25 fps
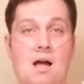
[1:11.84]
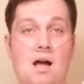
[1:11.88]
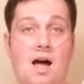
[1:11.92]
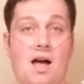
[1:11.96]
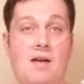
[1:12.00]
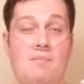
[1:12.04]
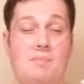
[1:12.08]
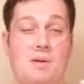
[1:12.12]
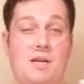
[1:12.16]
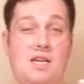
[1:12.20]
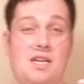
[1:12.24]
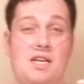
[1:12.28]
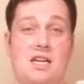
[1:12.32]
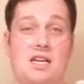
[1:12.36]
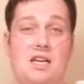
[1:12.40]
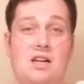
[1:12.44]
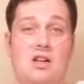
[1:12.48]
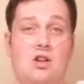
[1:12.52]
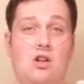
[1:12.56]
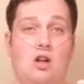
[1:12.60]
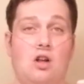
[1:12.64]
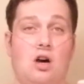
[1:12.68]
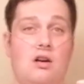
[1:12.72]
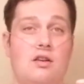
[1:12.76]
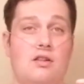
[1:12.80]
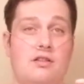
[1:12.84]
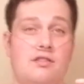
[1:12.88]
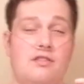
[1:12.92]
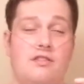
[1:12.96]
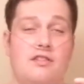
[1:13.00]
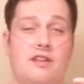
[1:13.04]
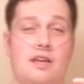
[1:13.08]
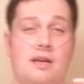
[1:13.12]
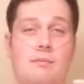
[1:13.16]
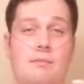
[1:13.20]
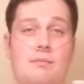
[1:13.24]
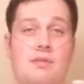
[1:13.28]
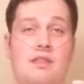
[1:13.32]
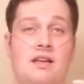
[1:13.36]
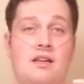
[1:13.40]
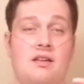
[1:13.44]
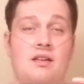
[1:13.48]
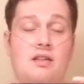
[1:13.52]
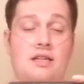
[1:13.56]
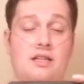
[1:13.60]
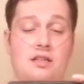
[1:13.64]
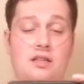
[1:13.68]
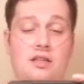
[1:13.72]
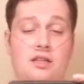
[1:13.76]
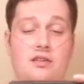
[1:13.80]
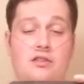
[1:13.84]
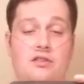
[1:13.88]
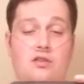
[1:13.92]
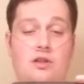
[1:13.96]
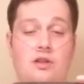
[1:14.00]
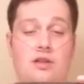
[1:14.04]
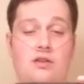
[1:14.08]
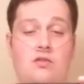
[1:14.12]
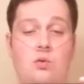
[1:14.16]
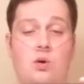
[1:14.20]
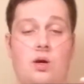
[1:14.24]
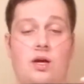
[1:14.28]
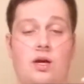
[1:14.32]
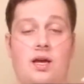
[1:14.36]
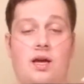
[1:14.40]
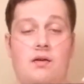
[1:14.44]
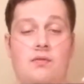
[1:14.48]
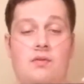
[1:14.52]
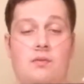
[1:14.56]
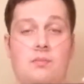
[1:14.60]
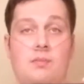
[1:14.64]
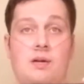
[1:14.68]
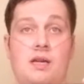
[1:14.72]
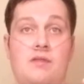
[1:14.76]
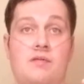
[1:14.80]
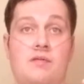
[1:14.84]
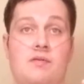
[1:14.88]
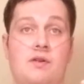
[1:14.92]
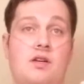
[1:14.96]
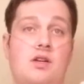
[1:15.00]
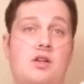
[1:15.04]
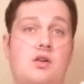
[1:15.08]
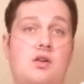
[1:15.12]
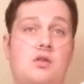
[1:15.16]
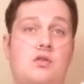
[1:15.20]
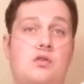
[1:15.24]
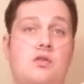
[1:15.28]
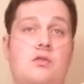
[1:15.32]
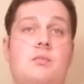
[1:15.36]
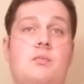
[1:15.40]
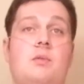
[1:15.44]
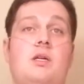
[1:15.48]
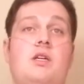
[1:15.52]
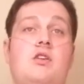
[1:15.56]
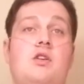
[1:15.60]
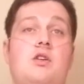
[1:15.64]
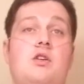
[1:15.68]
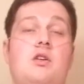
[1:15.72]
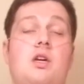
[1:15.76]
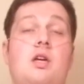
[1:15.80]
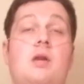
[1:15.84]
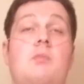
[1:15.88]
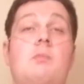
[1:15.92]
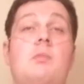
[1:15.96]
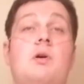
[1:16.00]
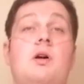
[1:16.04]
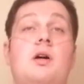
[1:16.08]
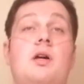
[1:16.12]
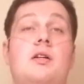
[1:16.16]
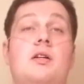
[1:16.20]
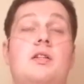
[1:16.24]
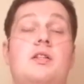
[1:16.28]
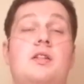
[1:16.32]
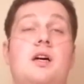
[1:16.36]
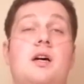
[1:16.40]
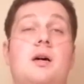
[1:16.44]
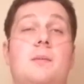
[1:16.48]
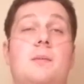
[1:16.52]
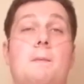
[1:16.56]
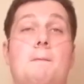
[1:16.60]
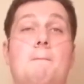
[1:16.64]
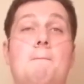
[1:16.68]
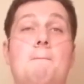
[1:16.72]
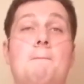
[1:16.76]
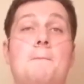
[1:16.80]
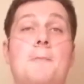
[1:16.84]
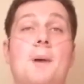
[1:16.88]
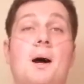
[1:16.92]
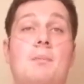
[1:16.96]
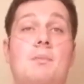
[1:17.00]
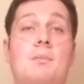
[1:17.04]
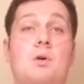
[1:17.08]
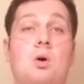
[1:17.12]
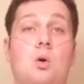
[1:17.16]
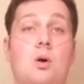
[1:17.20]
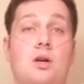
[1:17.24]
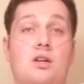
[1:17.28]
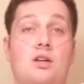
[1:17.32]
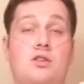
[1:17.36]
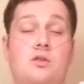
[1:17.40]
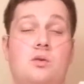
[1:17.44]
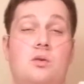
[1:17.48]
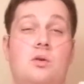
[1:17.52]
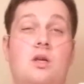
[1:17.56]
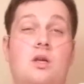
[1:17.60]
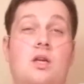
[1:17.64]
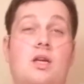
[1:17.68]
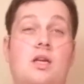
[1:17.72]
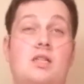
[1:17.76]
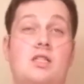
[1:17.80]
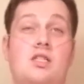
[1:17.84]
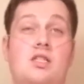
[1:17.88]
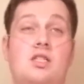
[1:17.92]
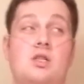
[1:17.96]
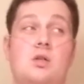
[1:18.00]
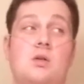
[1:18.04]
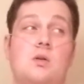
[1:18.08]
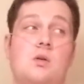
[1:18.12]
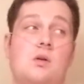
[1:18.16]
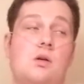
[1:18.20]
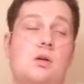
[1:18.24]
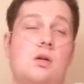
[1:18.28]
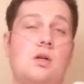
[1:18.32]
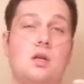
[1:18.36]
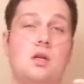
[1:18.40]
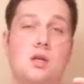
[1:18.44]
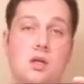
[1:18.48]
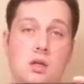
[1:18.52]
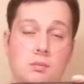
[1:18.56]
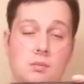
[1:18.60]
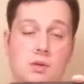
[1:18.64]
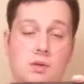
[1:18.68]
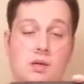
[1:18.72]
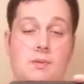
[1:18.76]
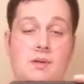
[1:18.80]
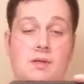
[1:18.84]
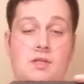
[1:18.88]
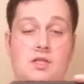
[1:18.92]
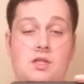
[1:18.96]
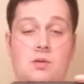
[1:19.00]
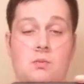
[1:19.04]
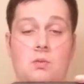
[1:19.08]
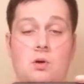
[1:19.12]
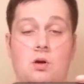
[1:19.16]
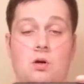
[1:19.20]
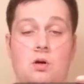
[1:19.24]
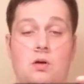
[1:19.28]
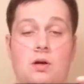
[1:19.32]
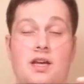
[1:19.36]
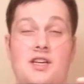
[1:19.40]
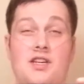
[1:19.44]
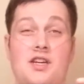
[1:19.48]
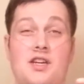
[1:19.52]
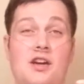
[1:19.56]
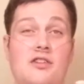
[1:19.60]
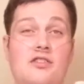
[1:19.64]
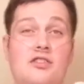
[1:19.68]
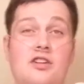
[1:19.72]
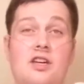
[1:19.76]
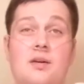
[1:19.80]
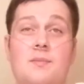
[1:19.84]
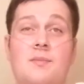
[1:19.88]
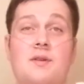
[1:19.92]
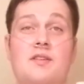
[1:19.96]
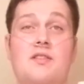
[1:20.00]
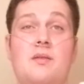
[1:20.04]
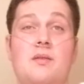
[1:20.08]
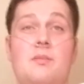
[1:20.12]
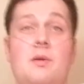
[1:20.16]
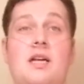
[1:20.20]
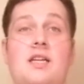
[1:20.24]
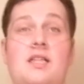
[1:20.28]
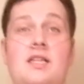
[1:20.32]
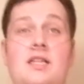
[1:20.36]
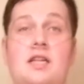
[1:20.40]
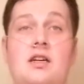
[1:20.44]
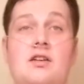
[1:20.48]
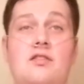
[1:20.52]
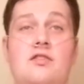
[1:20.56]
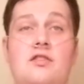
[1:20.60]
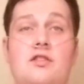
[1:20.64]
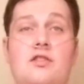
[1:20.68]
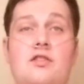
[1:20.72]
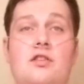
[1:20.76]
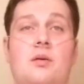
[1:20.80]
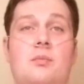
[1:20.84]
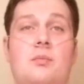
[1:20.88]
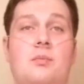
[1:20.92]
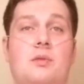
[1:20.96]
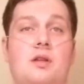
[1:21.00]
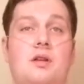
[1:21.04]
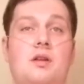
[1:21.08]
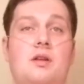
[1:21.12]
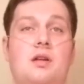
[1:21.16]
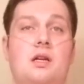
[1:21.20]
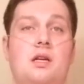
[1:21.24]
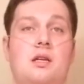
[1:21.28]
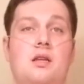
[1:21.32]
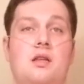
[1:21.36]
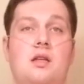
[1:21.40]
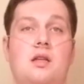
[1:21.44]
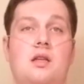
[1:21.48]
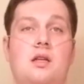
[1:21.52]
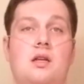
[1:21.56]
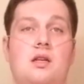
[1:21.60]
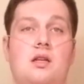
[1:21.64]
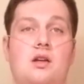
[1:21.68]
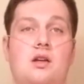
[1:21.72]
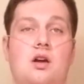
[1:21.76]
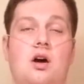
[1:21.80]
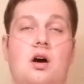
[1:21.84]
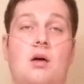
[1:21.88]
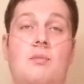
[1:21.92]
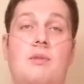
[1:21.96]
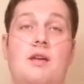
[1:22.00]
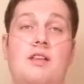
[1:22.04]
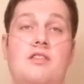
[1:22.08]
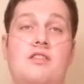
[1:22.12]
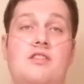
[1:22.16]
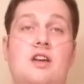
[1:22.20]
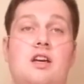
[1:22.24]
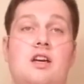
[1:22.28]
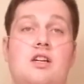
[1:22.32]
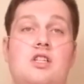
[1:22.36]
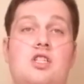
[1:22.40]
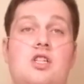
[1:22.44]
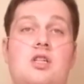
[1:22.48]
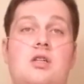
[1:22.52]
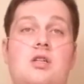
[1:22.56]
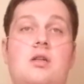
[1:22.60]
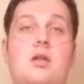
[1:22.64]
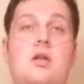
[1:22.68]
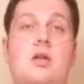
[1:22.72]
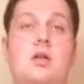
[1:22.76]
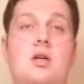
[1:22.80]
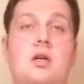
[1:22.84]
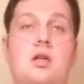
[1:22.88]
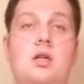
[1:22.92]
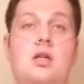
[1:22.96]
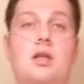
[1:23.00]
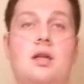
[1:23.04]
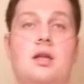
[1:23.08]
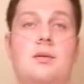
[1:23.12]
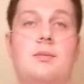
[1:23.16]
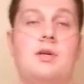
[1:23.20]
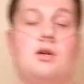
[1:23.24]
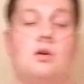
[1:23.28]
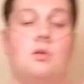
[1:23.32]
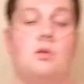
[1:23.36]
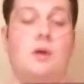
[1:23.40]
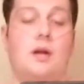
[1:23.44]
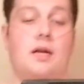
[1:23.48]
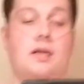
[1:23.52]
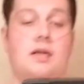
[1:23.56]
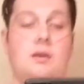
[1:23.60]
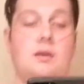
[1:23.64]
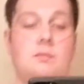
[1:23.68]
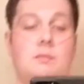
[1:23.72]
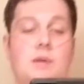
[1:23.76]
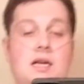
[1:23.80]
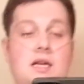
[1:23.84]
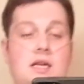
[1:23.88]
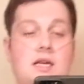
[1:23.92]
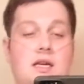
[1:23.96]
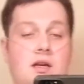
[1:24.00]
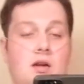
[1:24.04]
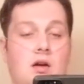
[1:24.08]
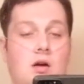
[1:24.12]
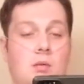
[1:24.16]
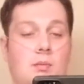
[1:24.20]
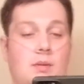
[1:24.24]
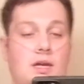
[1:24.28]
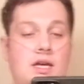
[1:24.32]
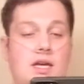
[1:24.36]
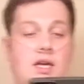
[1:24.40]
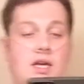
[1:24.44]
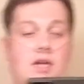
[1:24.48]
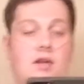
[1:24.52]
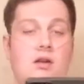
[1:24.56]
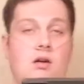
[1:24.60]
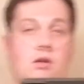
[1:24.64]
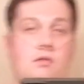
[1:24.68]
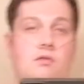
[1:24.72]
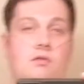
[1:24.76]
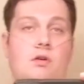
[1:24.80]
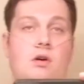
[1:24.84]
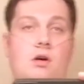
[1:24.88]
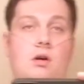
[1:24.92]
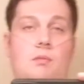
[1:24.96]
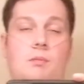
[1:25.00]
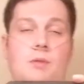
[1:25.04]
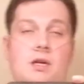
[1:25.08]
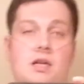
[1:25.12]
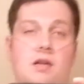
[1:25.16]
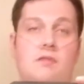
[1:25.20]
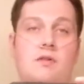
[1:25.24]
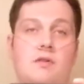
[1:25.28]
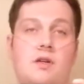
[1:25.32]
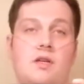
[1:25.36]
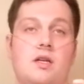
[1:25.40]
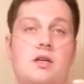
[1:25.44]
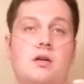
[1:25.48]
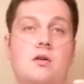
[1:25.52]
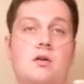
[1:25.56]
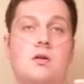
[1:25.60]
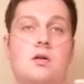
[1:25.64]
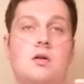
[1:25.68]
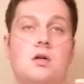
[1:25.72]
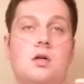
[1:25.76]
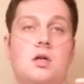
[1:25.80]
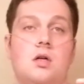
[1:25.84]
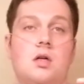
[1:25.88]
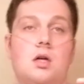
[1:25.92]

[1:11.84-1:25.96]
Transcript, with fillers: I've been eating a lot of the same thing lately, so that's why I haven't made videos of me cooking, but I'm going to, okay? So maybe tomorrow night, you guys give me some ideas or something in the comment section. Let me know what I can make and I'll make it. I'll make a video.